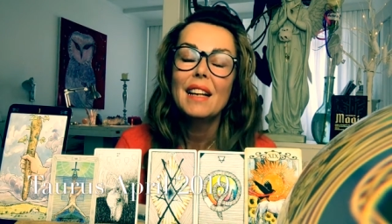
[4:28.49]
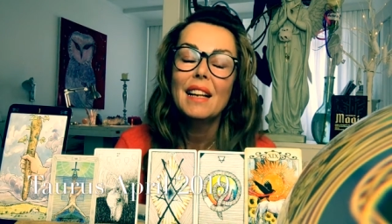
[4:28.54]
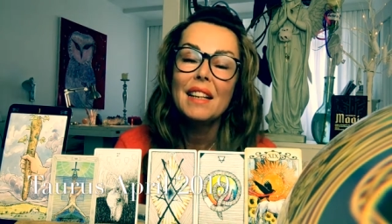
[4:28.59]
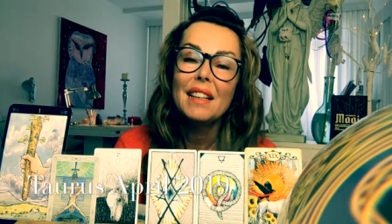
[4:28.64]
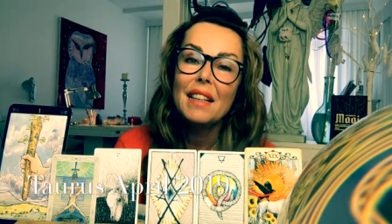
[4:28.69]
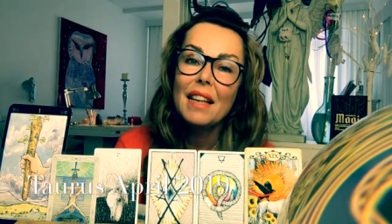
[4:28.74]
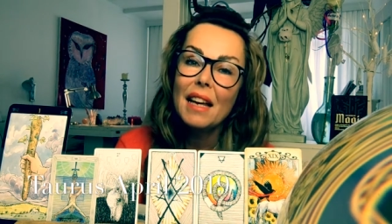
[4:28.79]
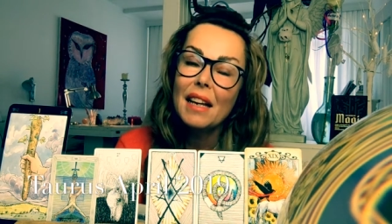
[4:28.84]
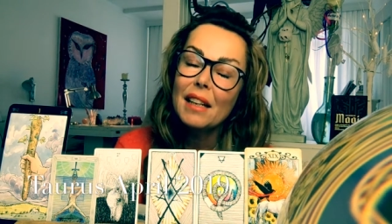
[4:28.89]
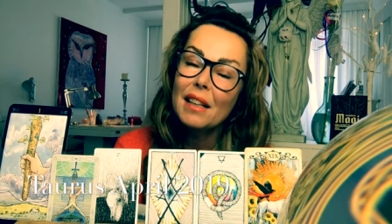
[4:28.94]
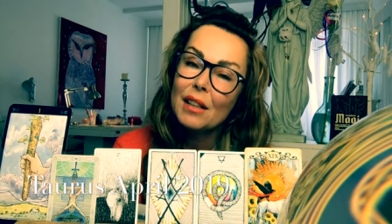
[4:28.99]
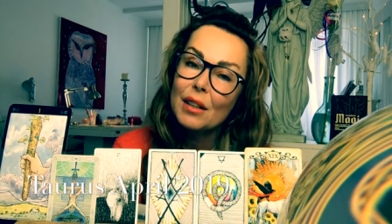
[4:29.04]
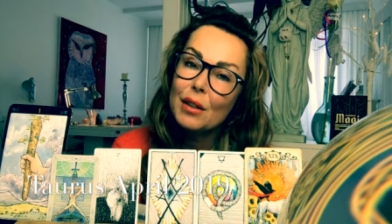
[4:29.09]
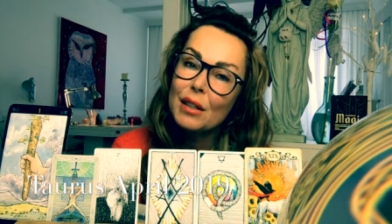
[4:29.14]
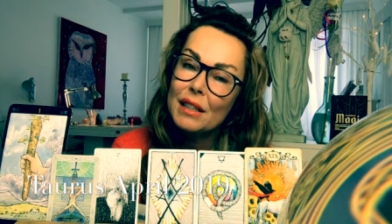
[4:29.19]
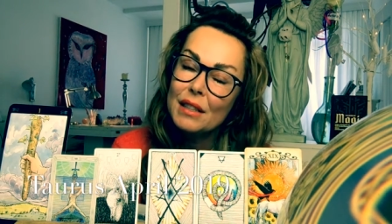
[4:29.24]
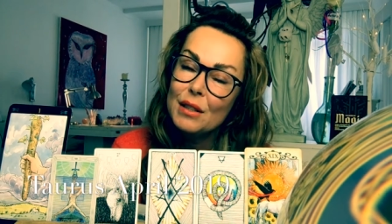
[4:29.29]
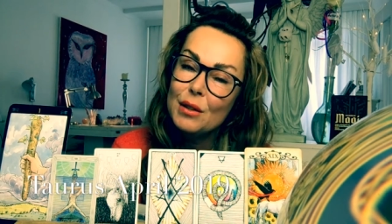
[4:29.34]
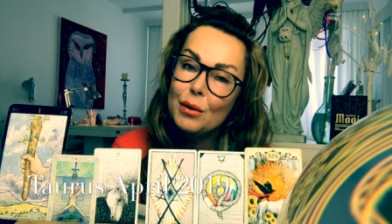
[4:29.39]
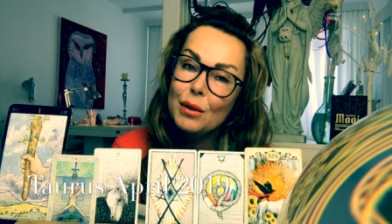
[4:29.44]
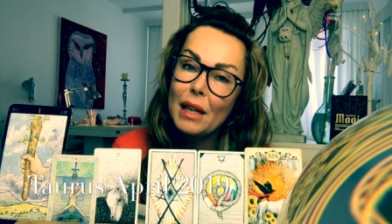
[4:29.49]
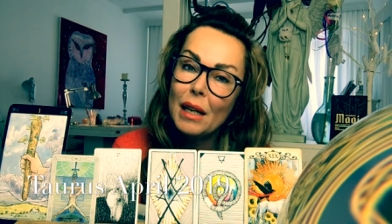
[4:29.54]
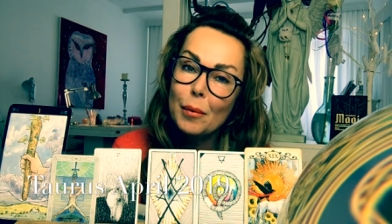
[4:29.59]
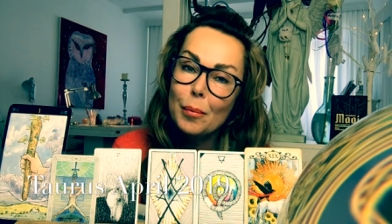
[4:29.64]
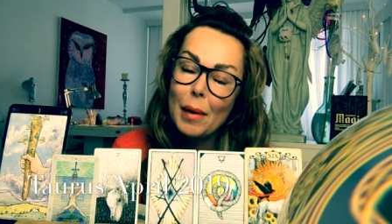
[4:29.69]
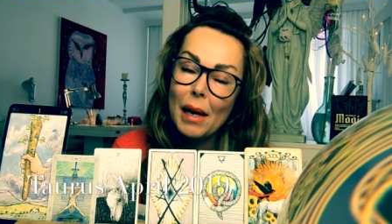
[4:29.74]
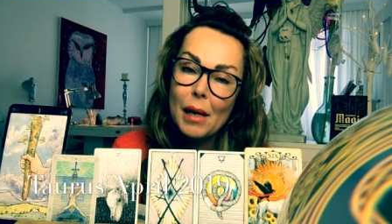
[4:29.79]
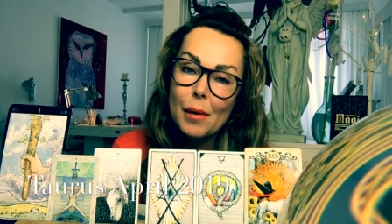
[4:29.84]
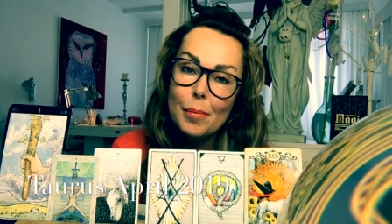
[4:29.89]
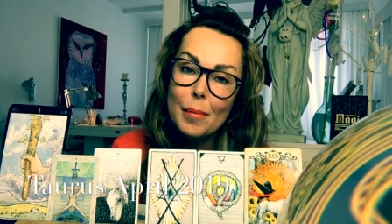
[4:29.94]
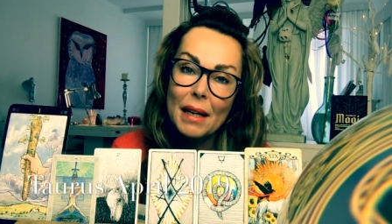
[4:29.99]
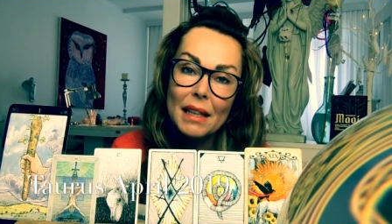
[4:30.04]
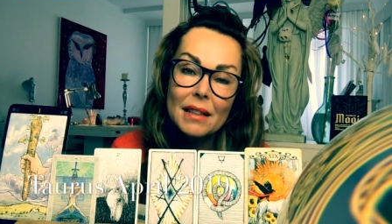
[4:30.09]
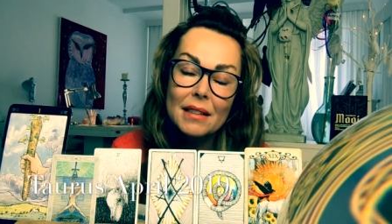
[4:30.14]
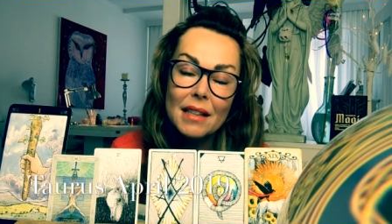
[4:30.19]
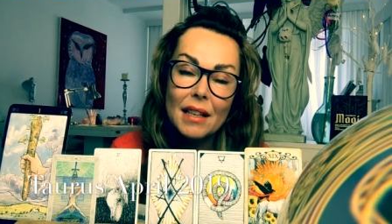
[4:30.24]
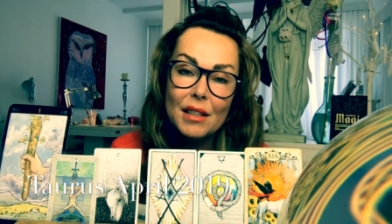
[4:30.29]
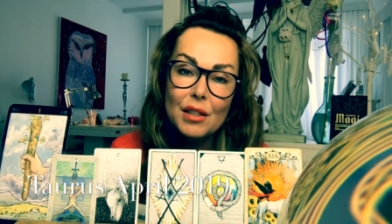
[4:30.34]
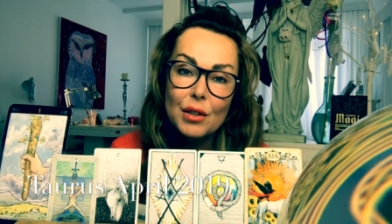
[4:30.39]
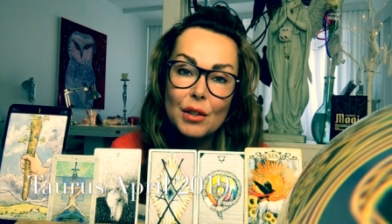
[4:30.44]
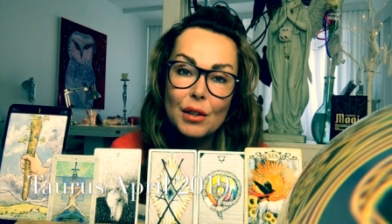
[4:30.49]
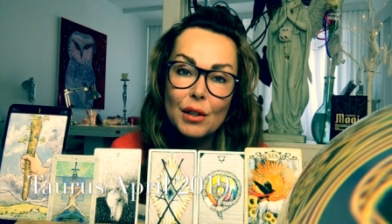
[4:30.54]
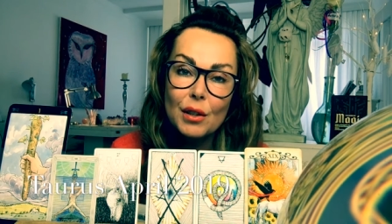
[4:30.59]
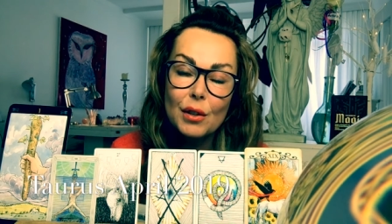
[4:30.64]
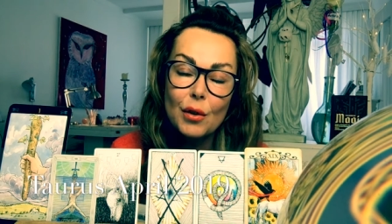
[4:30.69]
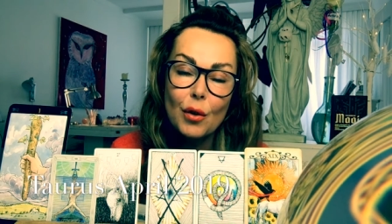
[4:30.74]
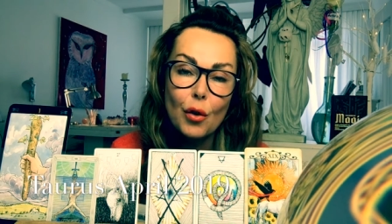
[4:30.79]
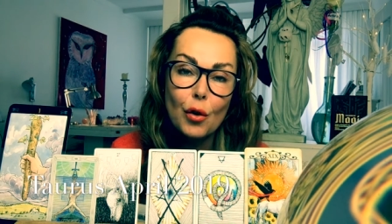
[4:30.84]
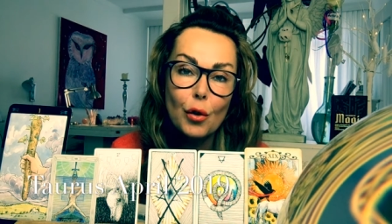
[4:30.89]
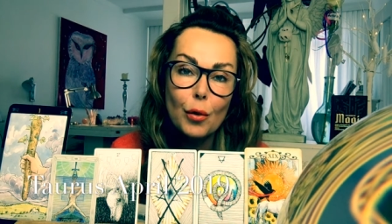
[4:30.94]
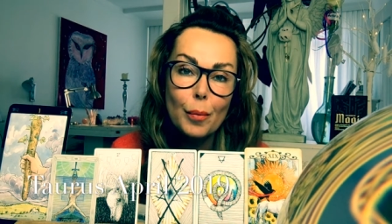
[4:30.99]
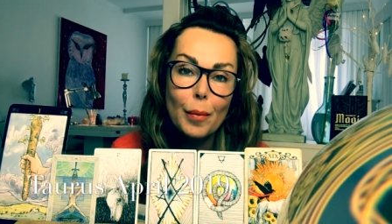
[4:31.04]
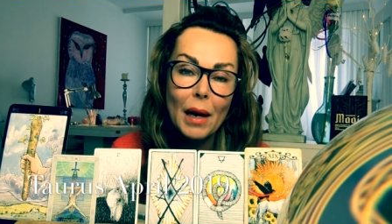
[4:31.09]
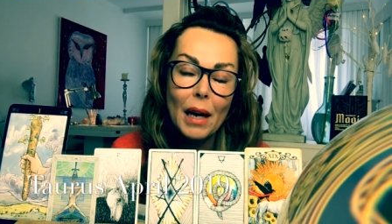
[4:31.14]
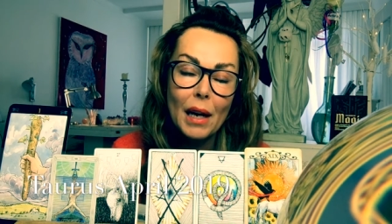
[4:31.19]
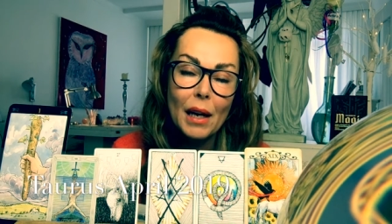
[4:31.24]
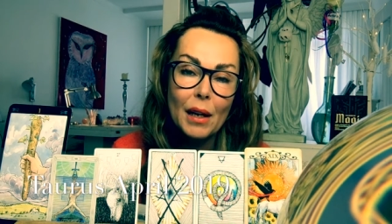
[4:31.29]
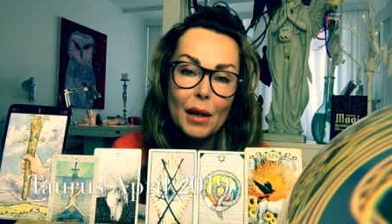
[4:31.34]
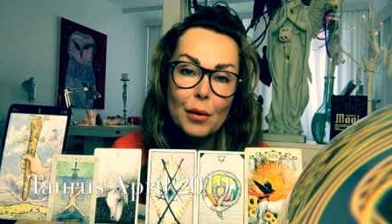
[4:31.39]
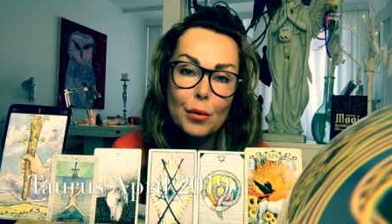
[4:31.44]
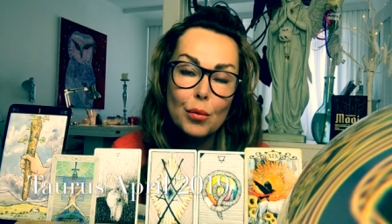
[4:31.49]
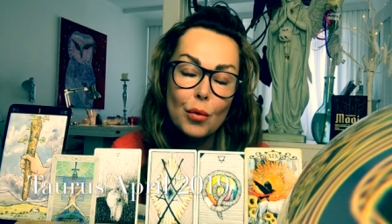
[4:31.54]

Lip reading: And you can do that by meditation or by